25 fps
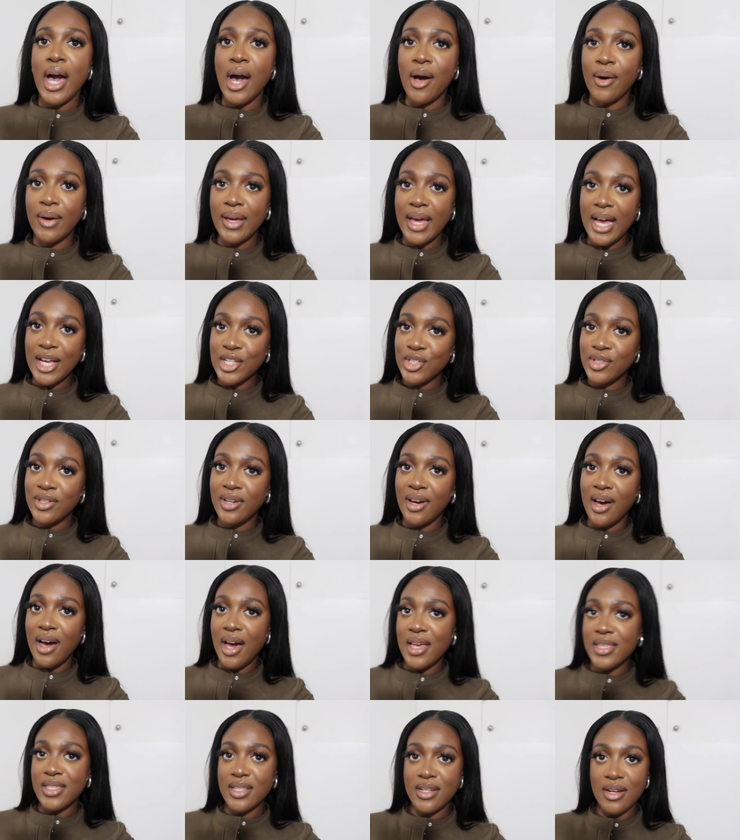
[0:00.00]
I'll catch you
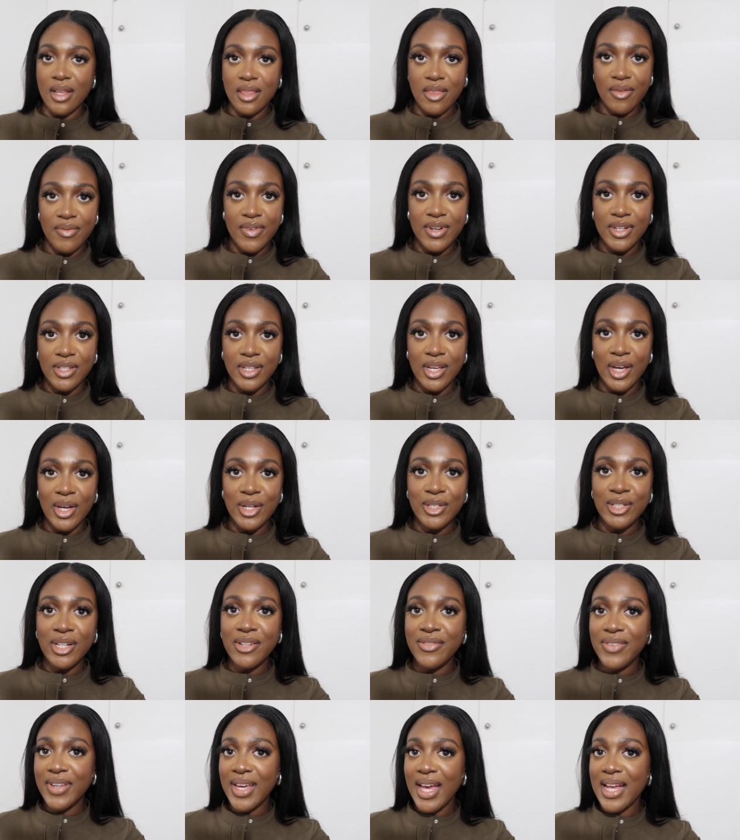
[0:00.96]
guys in another video
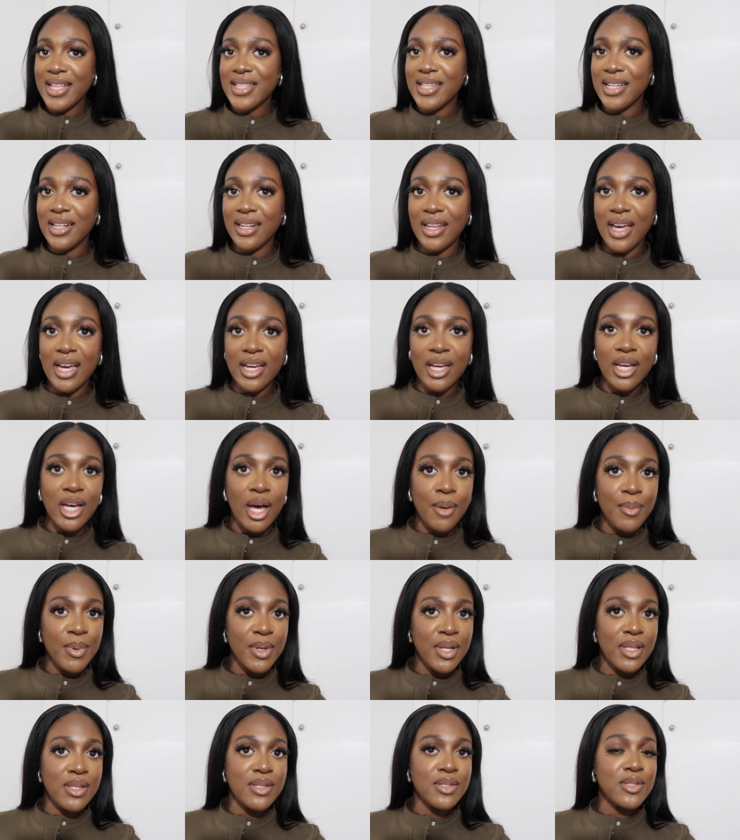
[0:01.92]
don't forget to like
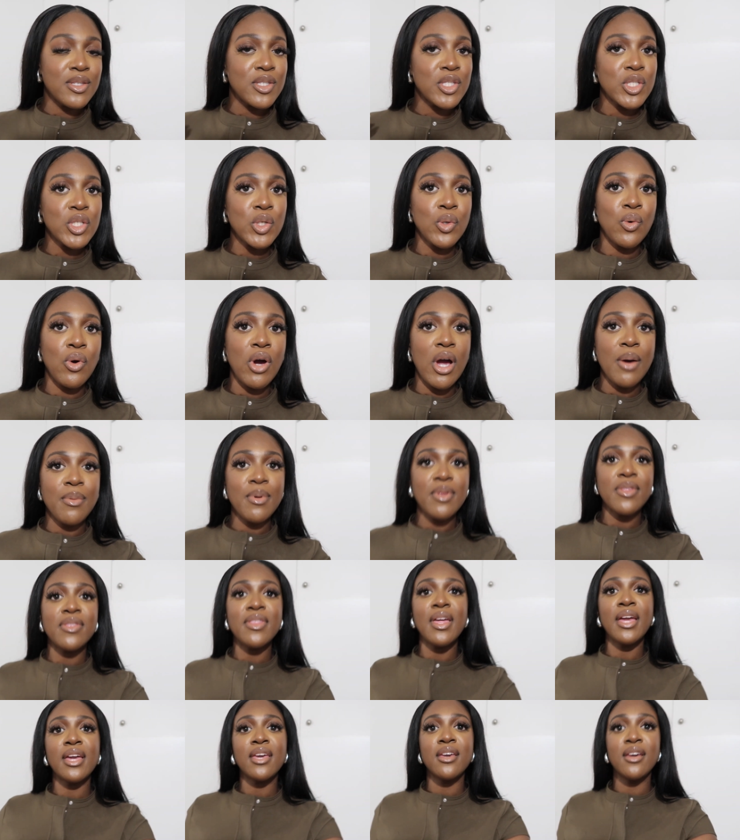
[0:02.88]
comment and subscribe
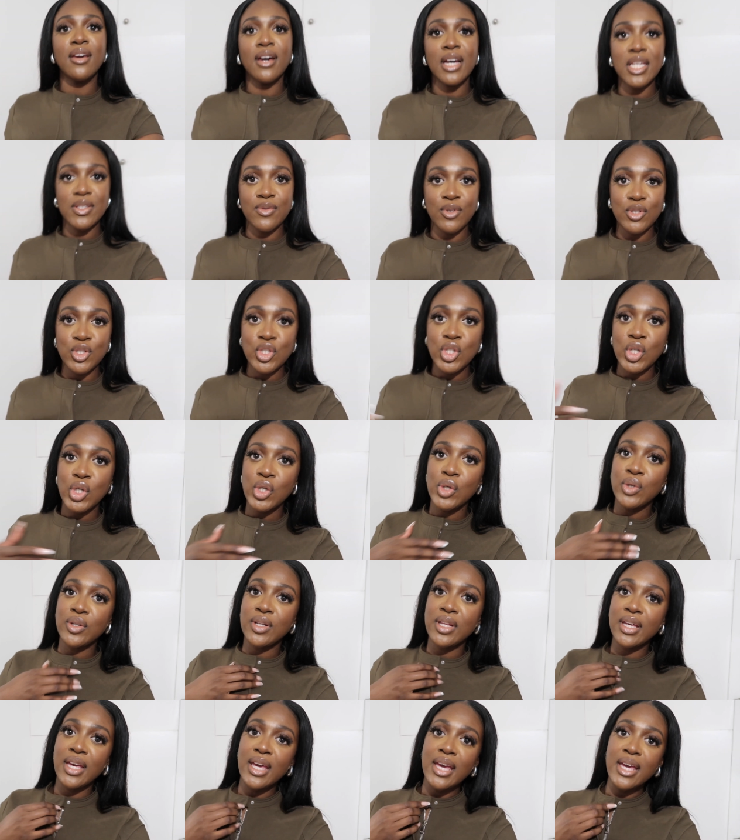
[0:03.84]
and thank you guys for
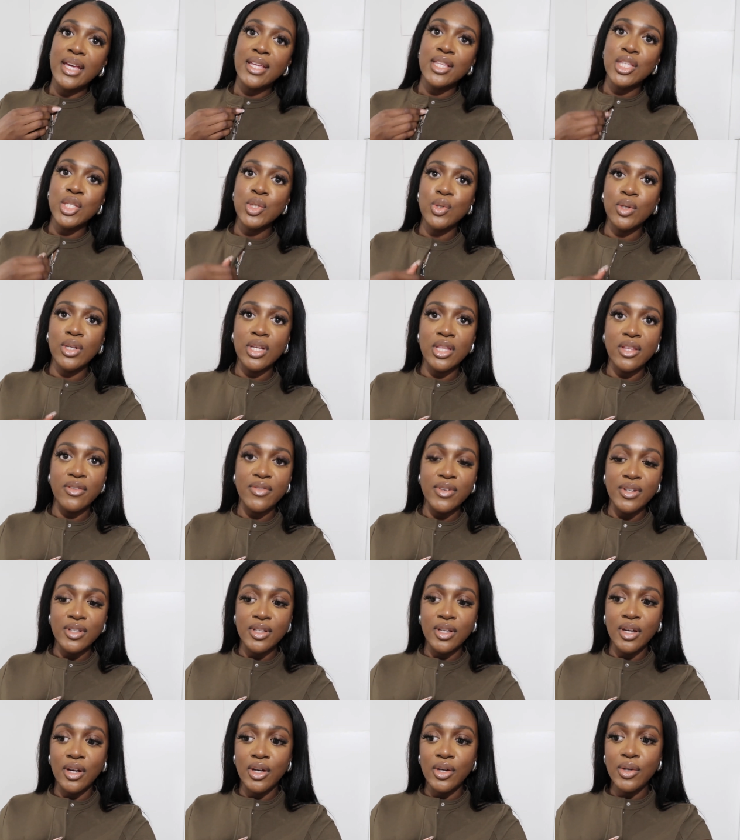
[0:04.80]
tuning in to another
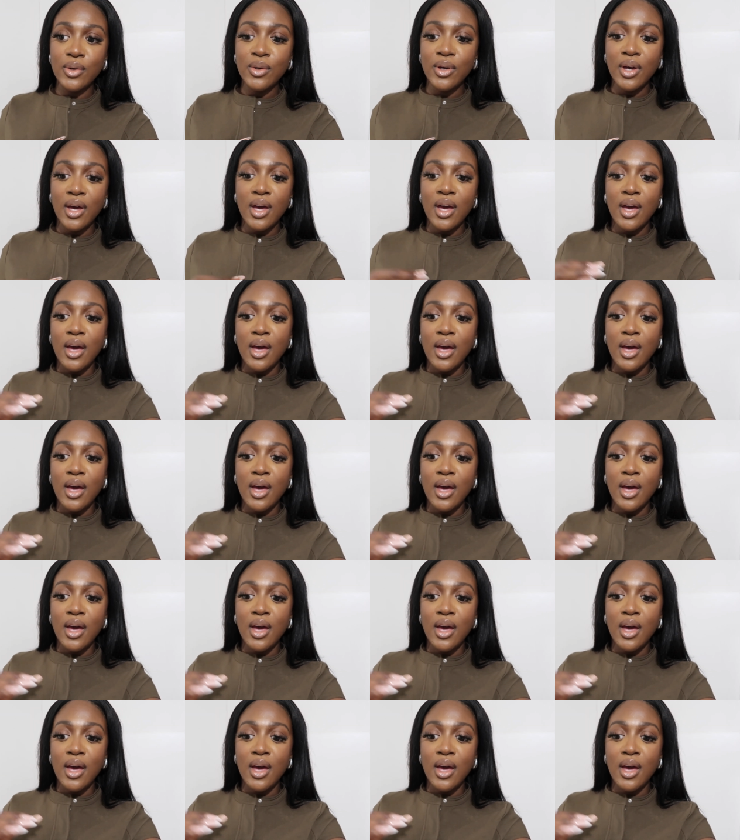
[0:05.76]
video